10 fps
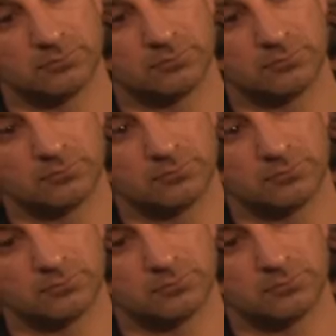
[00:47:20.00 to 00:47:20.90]

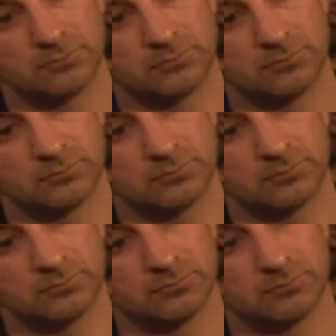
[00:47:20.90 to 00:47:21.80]

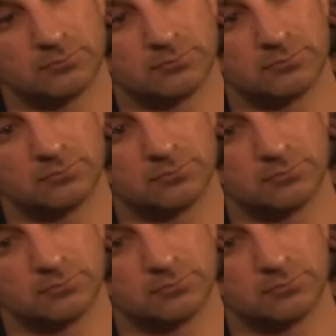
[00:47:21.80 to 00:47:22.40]
(silent)